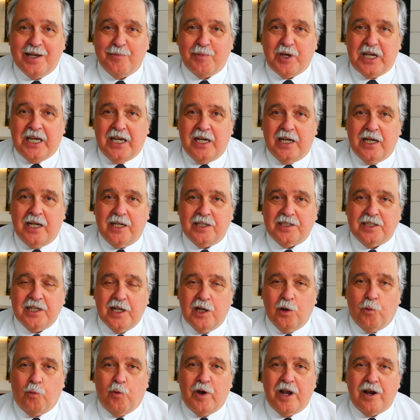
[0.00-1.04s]
because
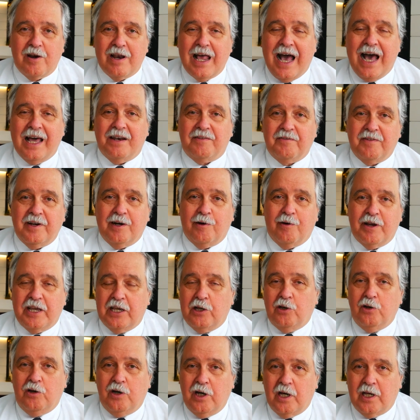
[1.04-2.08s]
we're not very
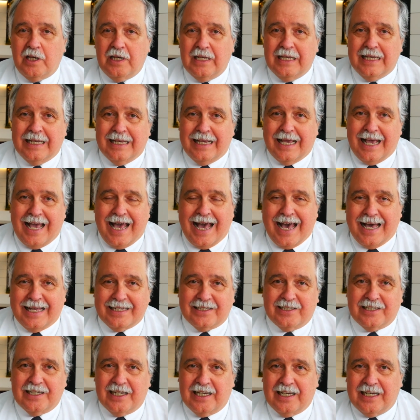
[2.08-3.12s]
good
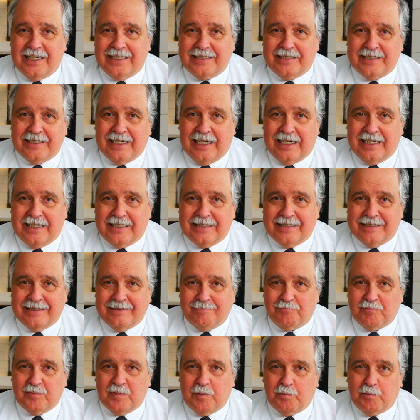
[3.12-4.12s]
at uh, uh,